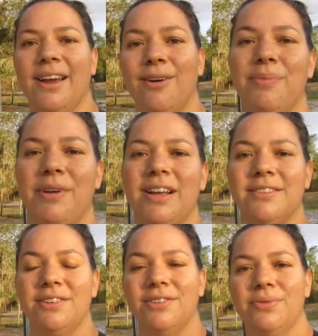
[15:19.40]
I hope you guys
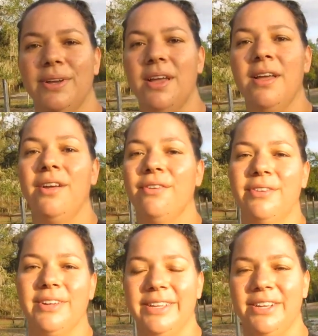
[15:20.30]
are doing
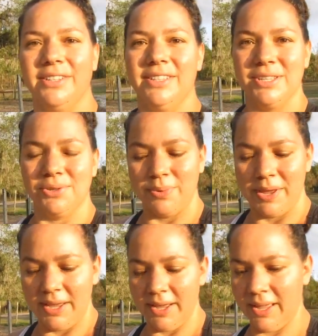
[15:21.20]
really good this
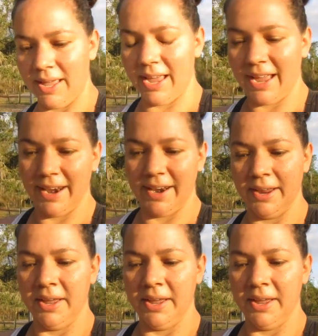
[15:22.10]
week and